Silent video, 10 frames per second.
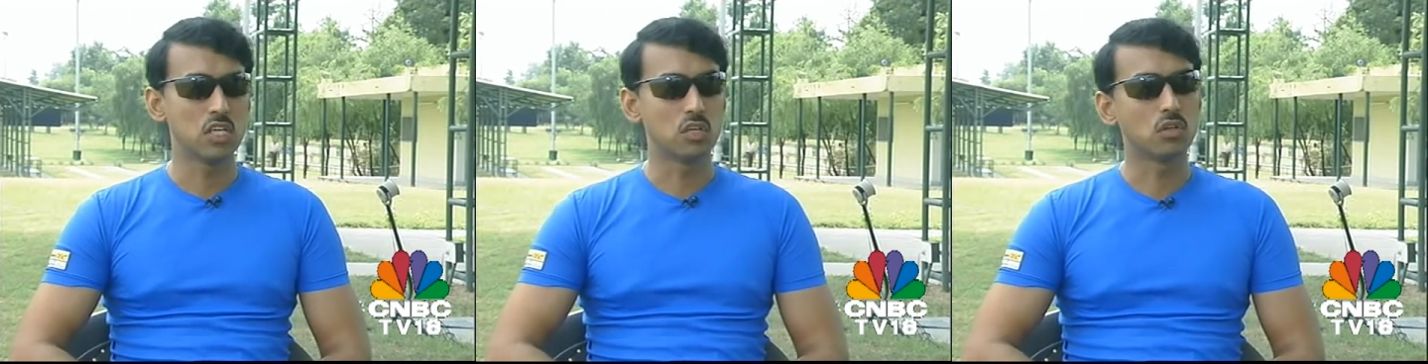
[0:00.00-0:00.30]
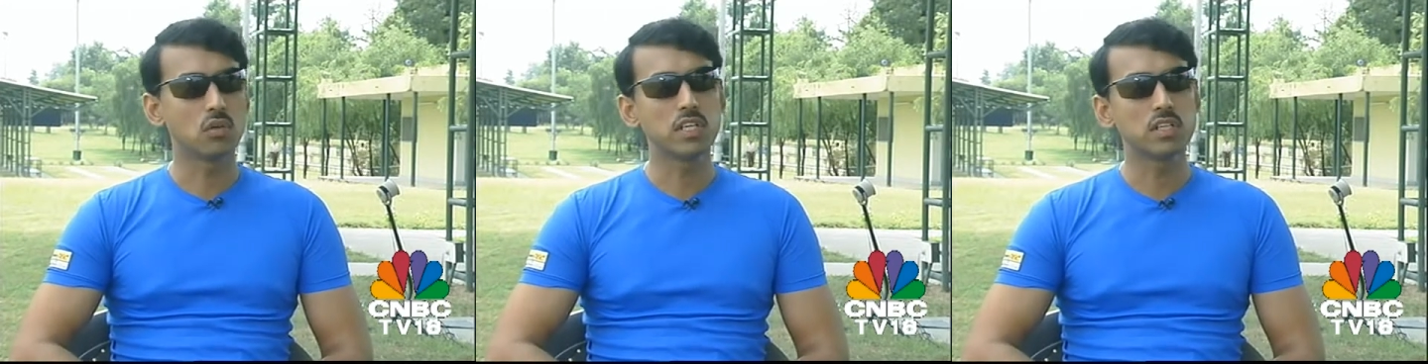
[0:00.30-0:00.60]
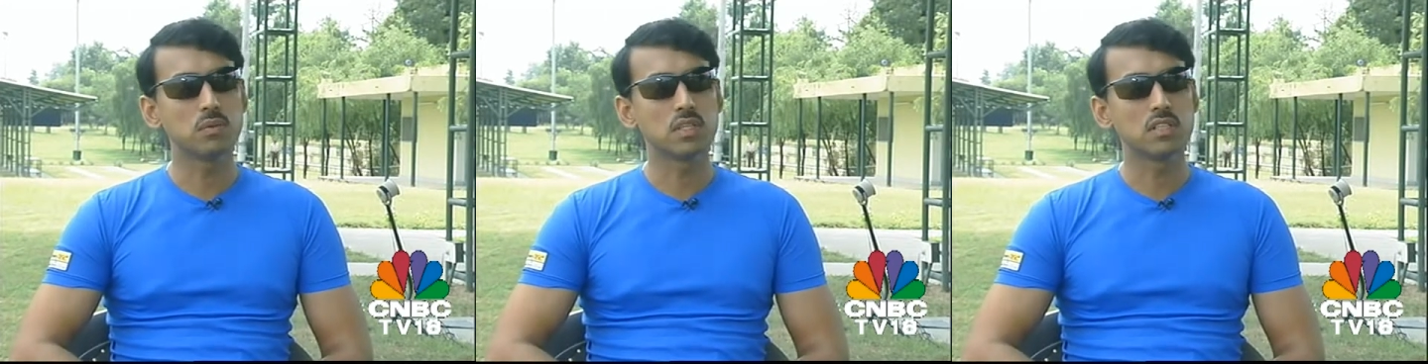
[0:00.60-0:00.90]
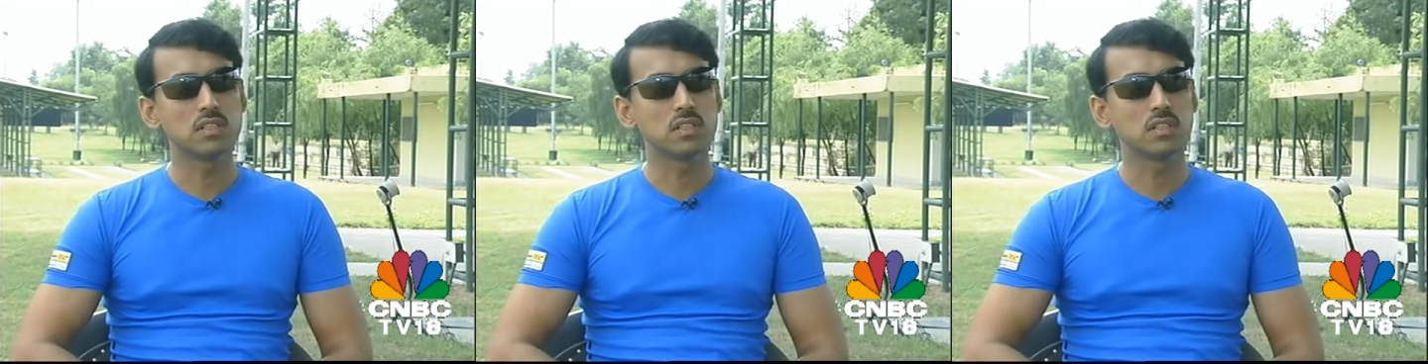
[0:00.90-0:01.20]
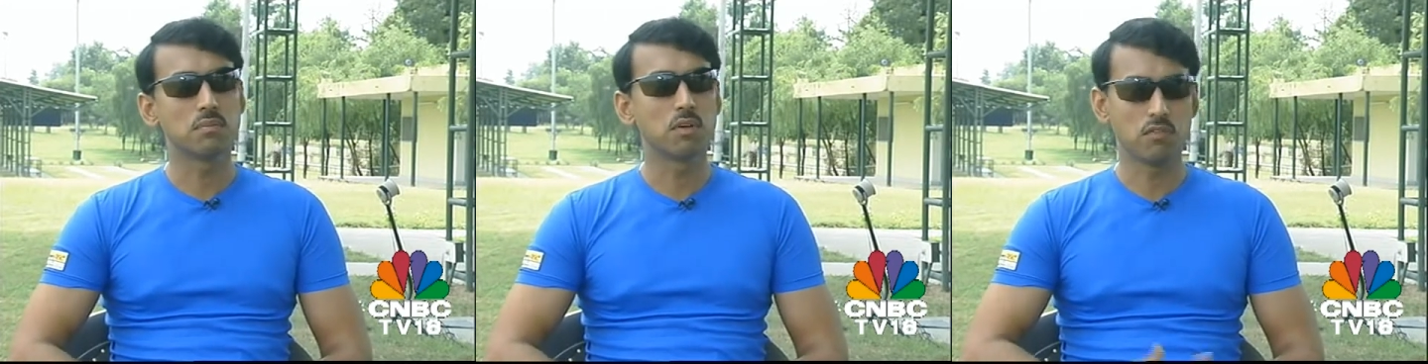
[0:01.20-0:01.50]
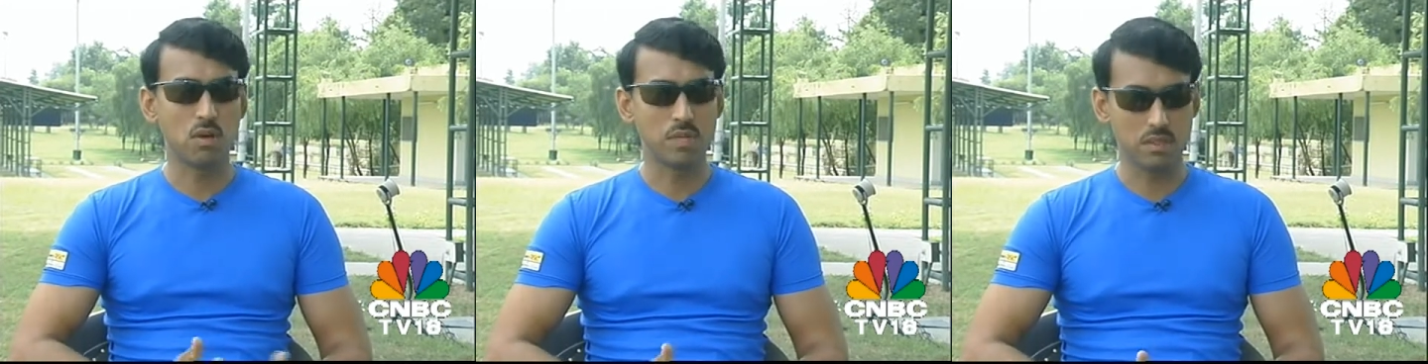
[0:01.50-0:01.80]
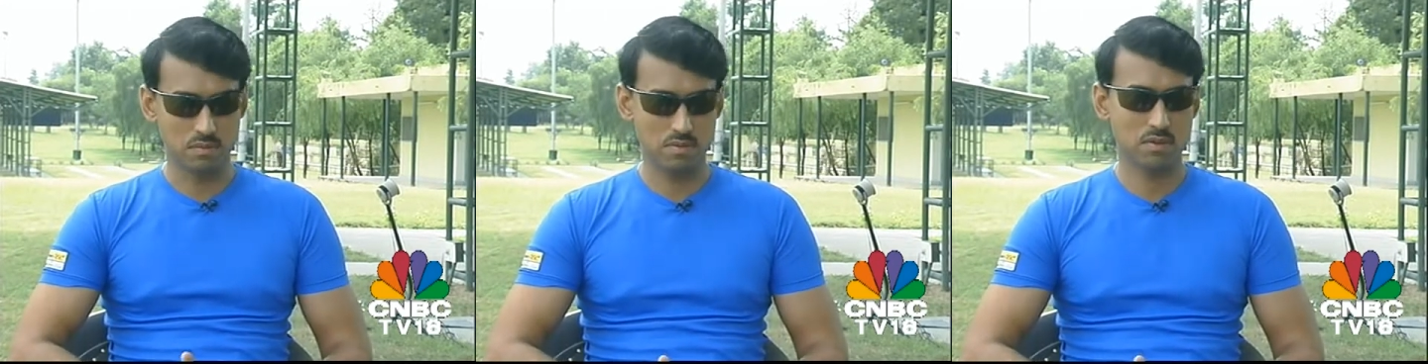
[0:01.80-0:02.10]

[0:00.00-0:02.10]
not only towards uh, performing